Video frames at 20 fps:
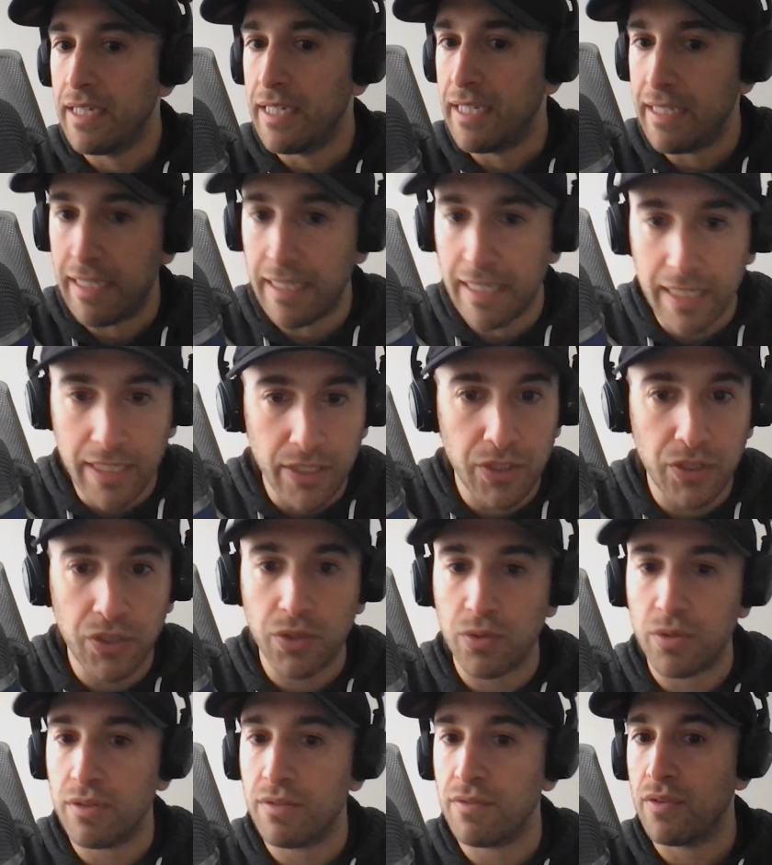He is
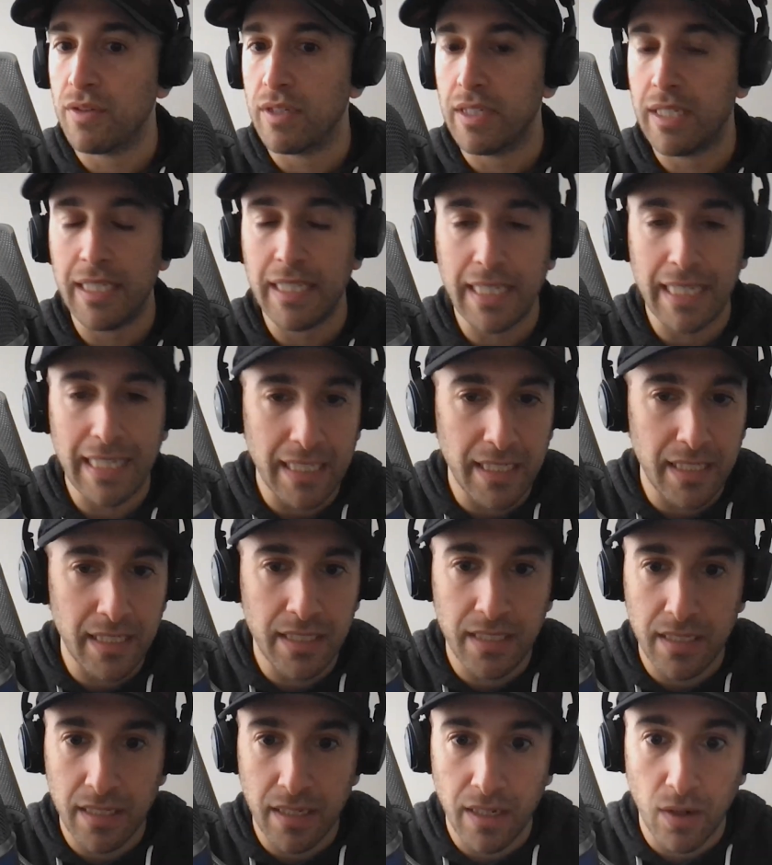truthful. He
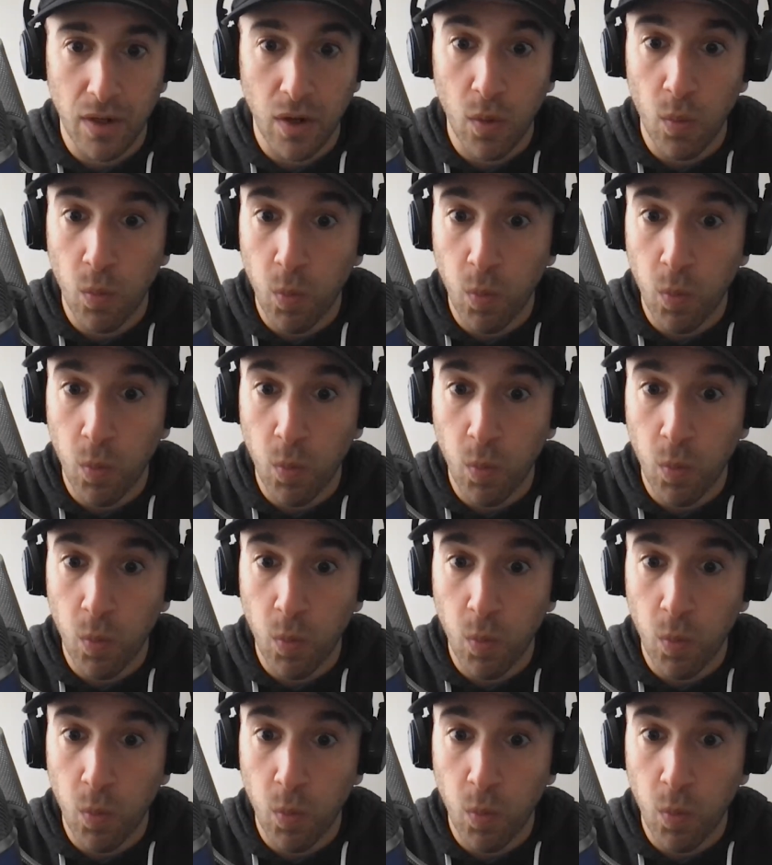is a